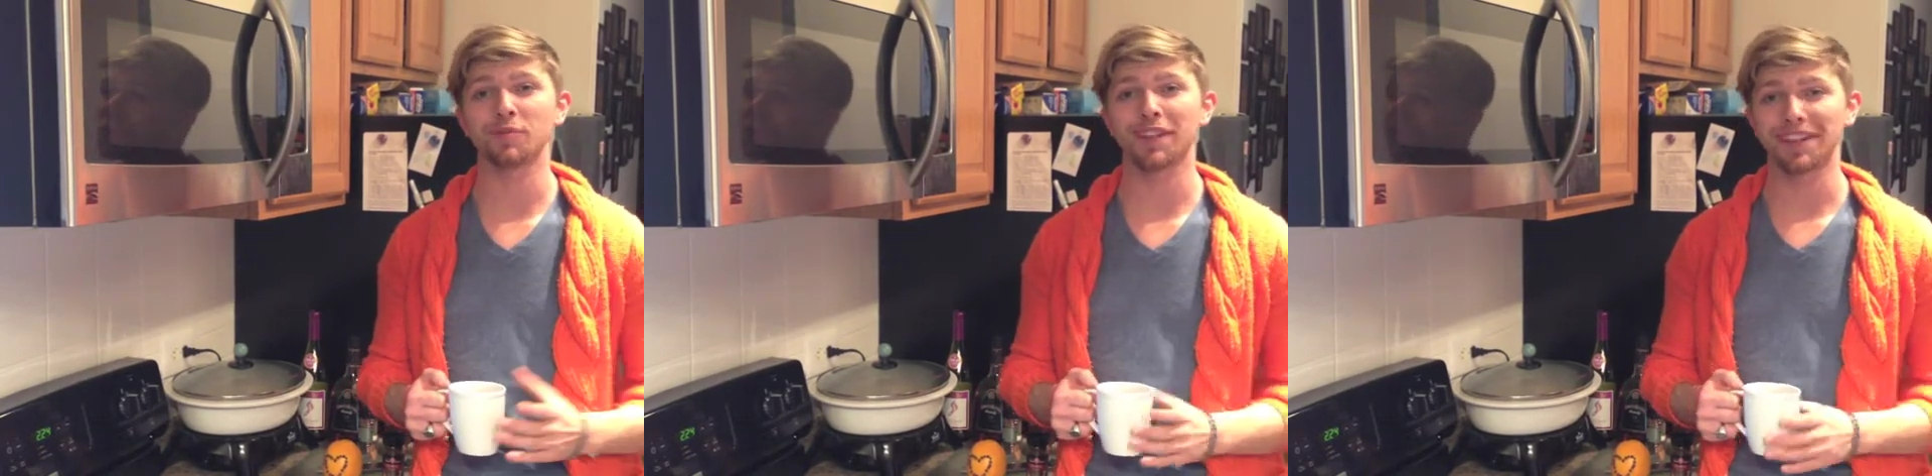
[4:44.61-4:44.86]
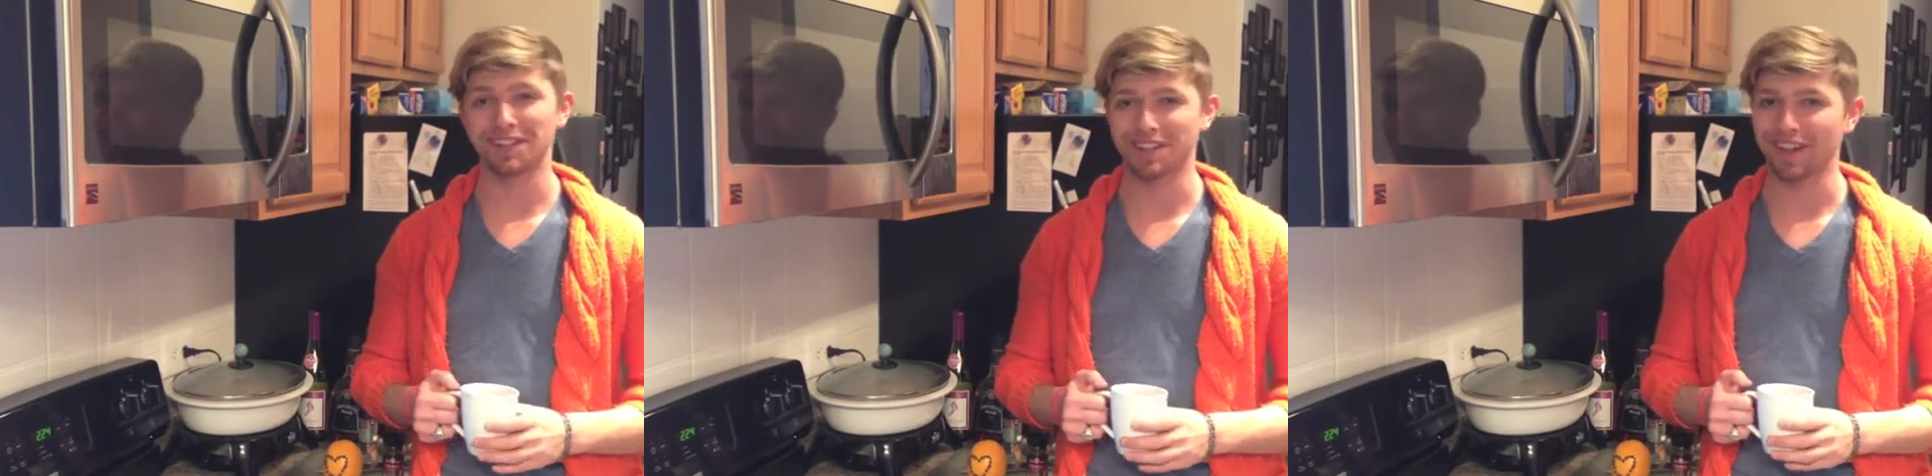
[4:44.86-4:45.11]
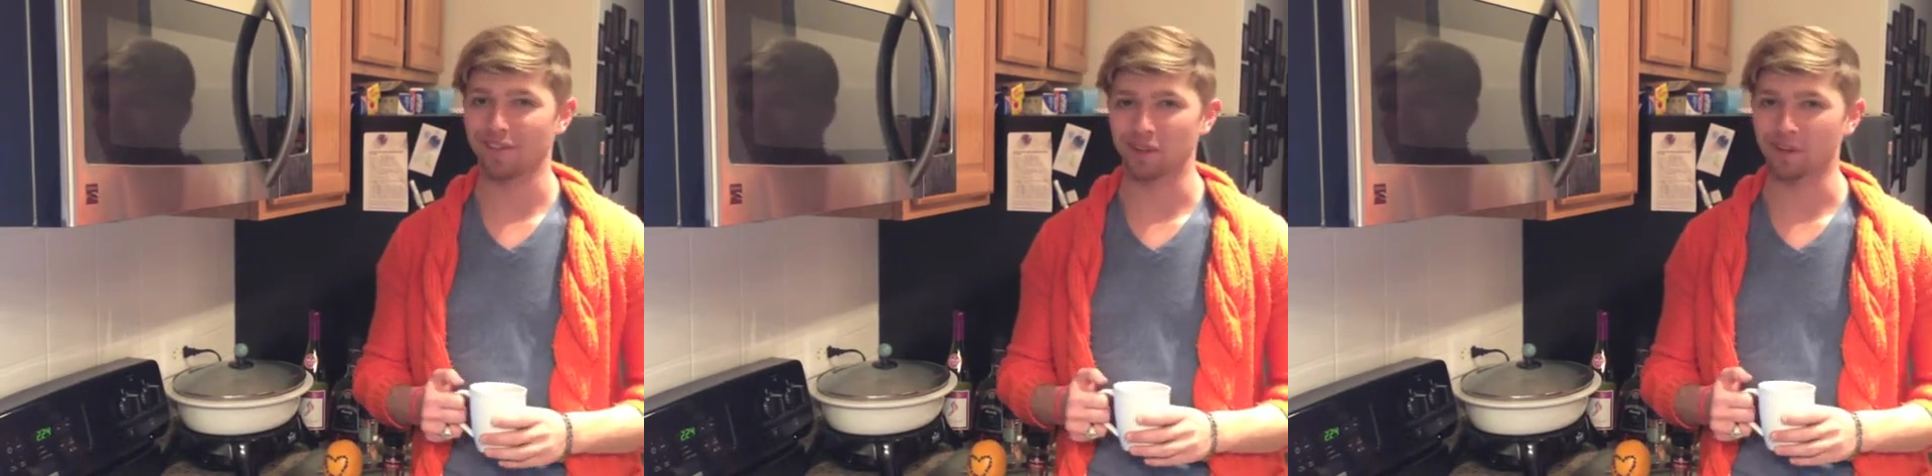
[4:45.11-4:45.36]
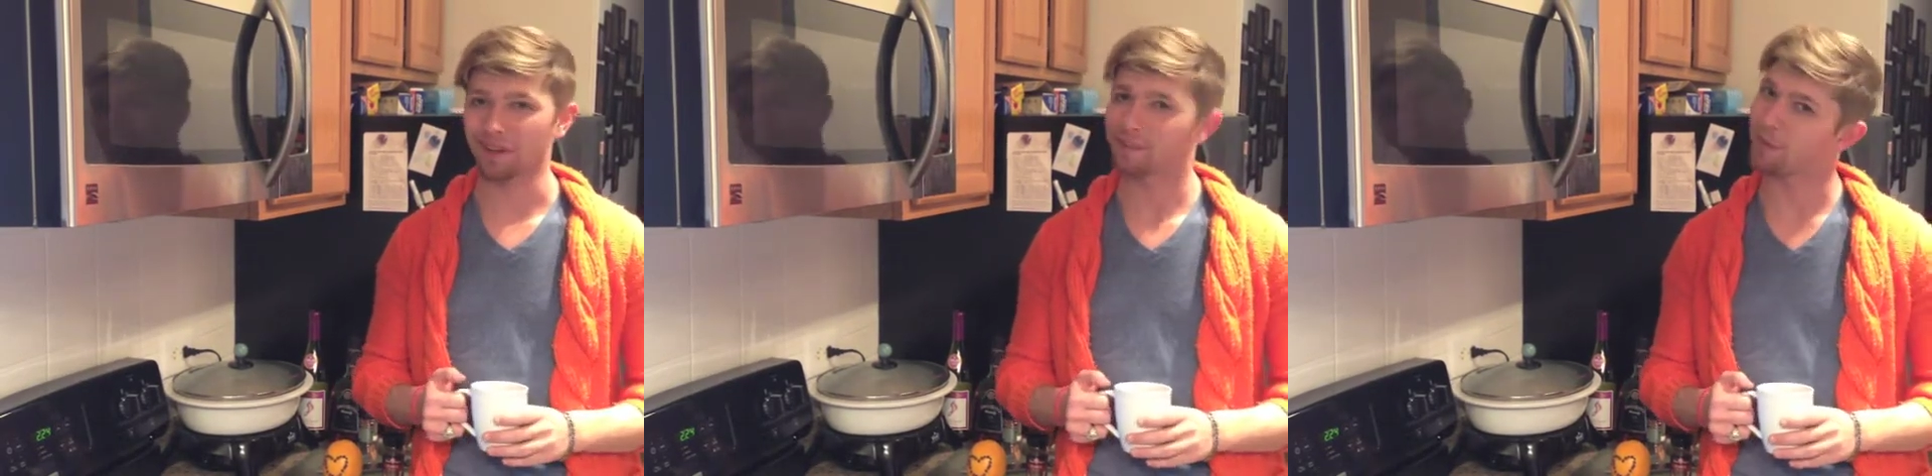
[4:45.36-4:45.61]
me each and every
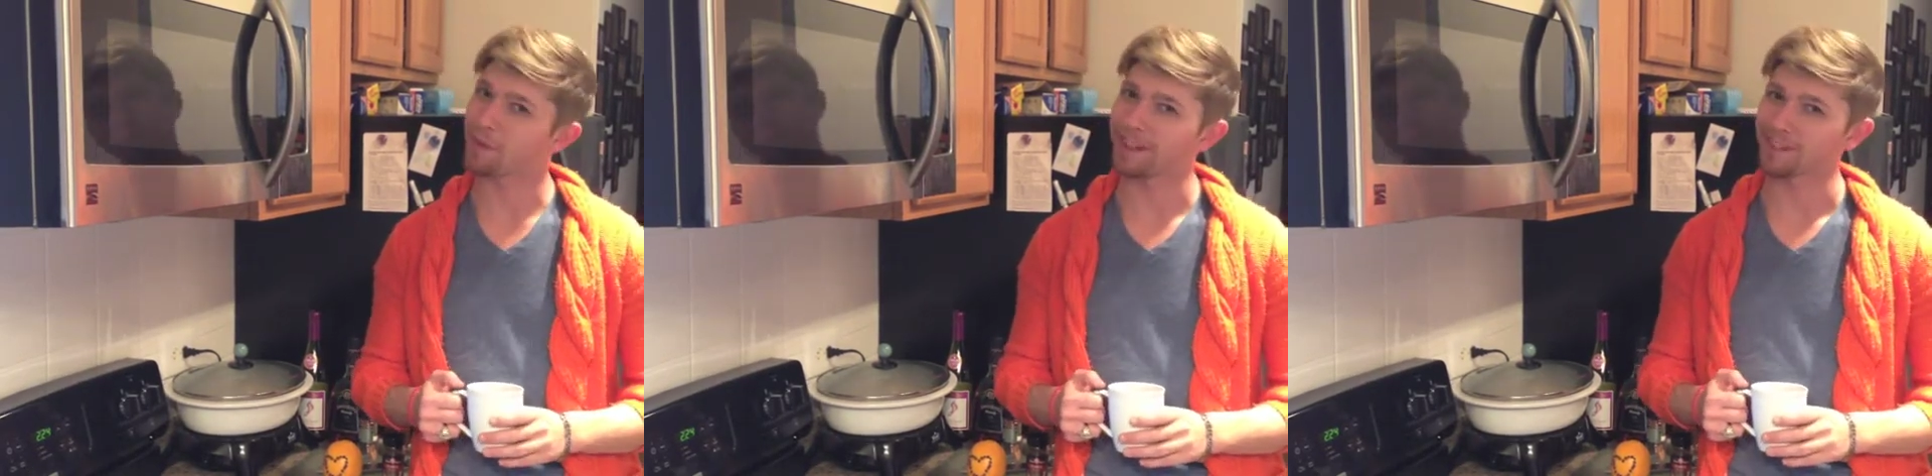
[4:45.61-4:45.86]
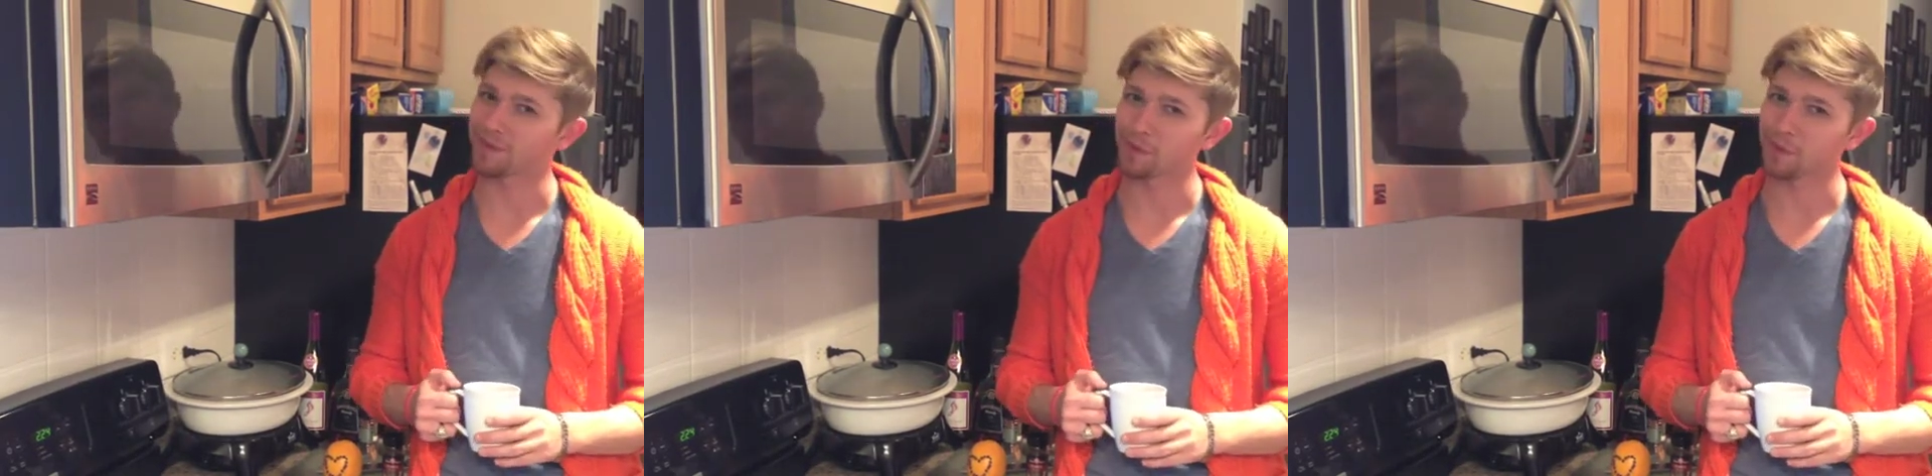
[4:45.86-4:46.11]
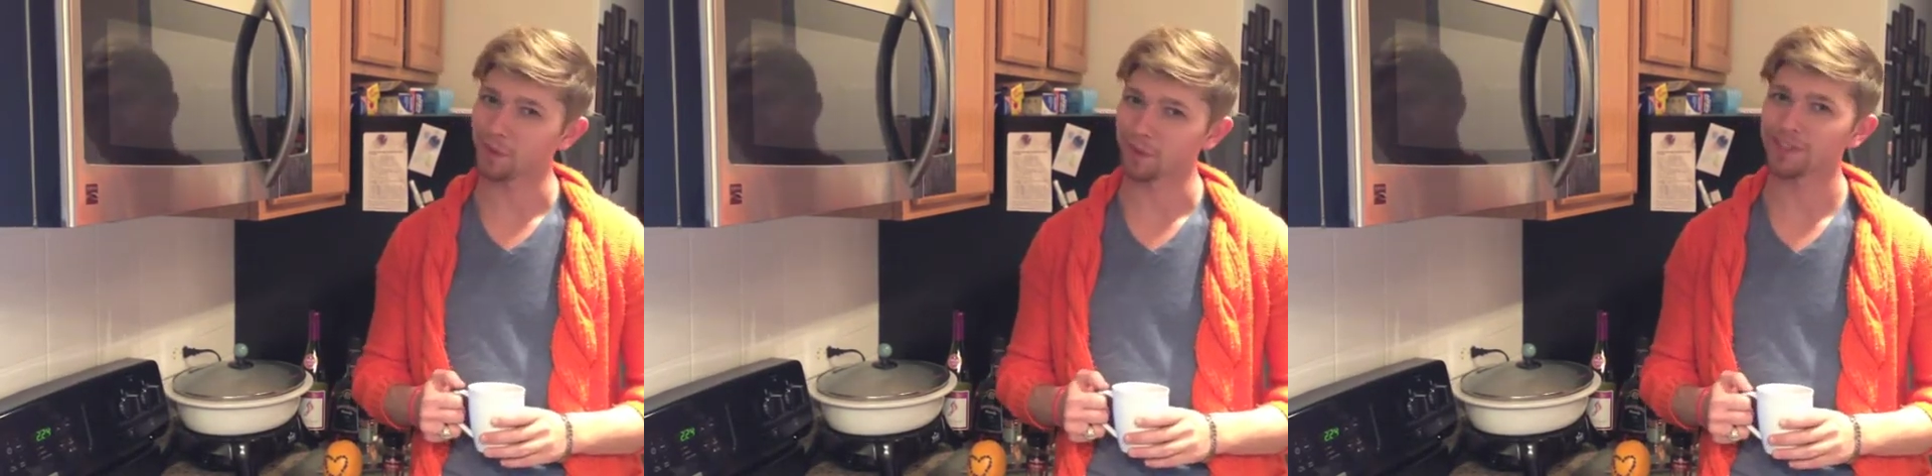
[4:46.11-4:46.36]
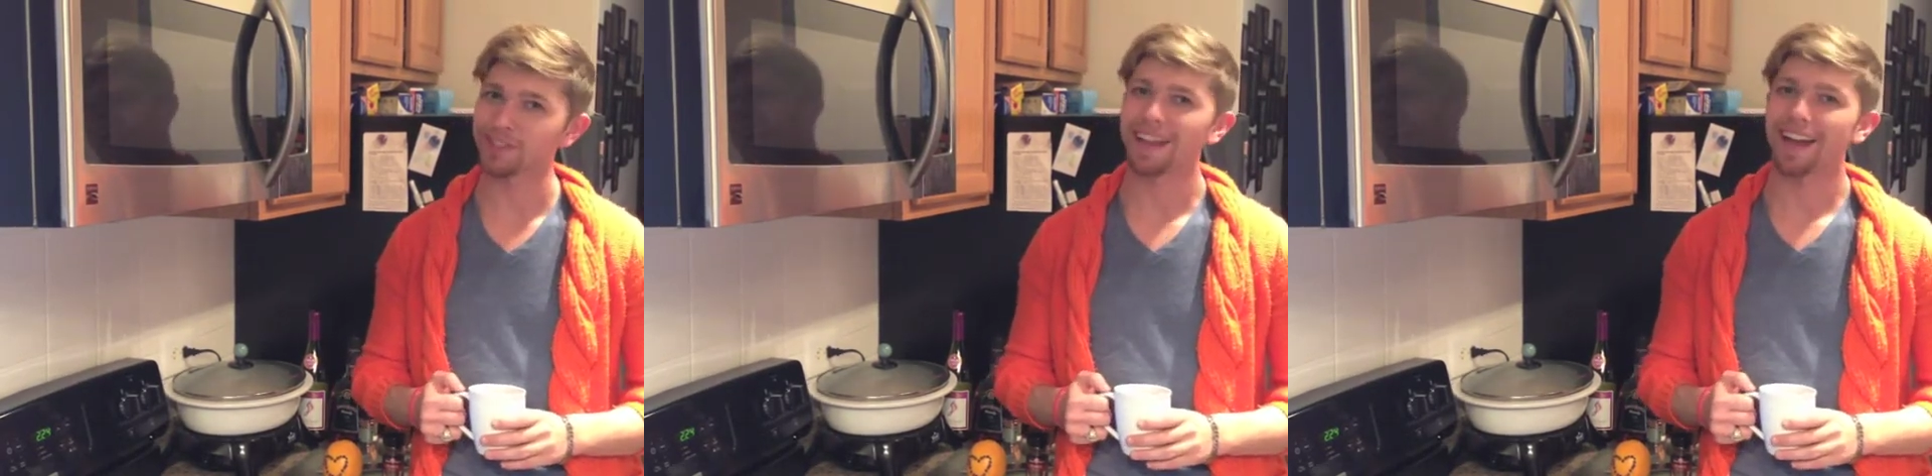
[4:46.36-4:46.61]
week for Bites and
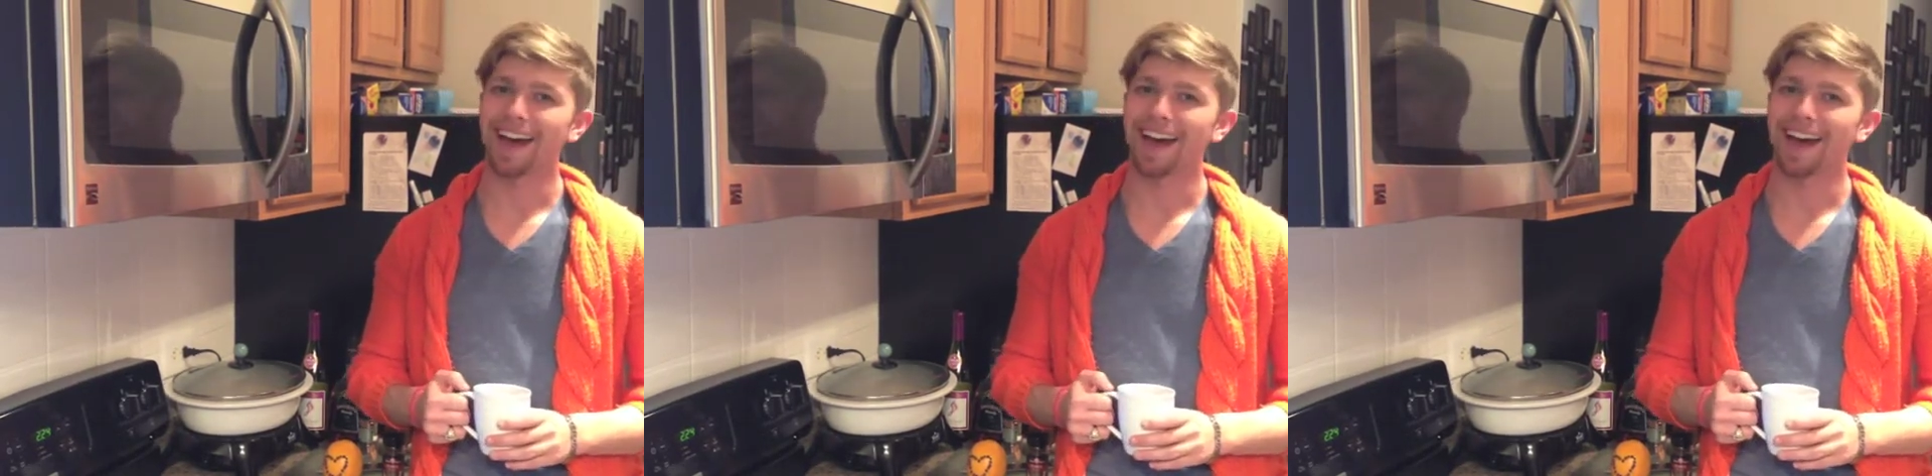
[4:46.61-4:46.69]
Booze.